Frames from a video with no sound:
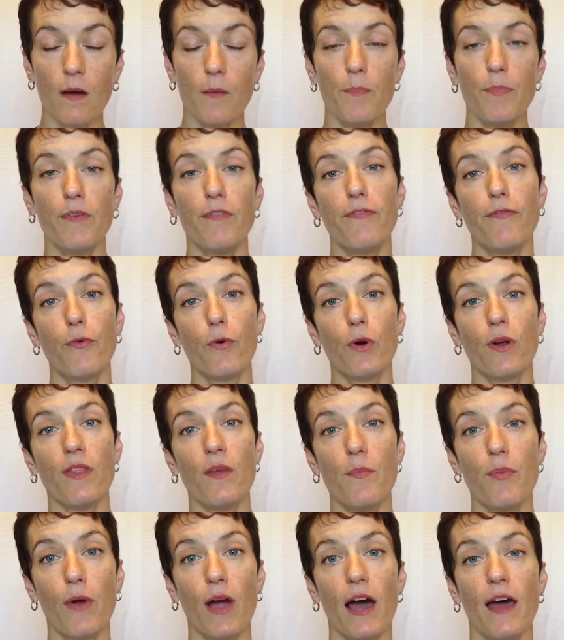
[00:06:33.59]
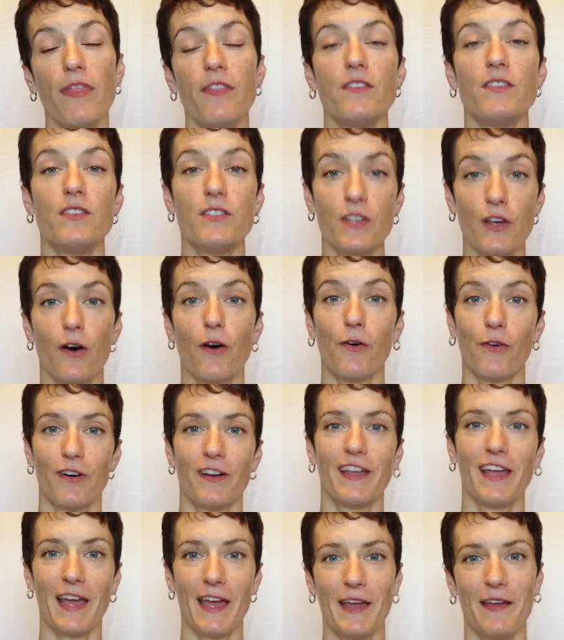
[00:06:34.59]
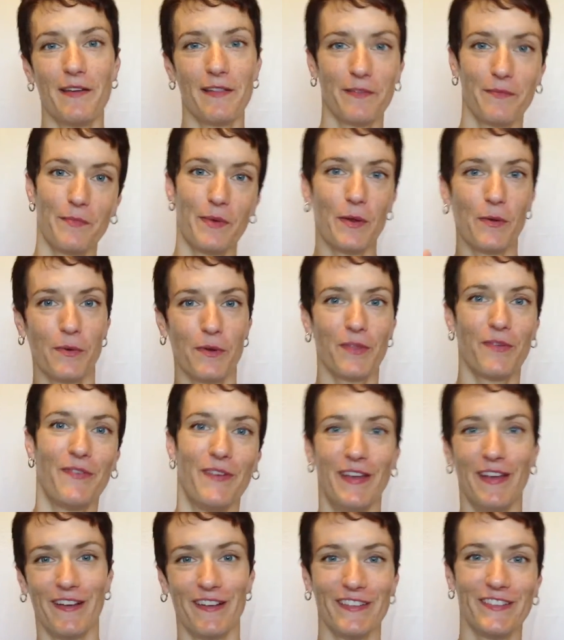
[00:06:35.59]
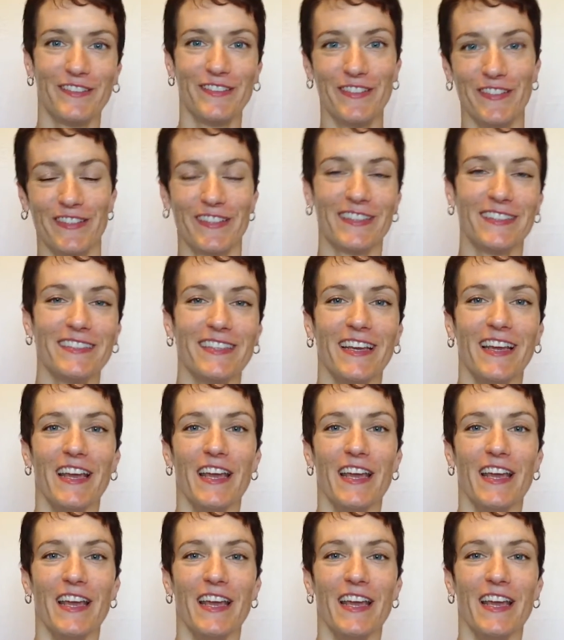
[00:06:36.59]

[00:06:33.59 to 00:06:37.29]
before the breath. So, okay, bear with me here as I do this.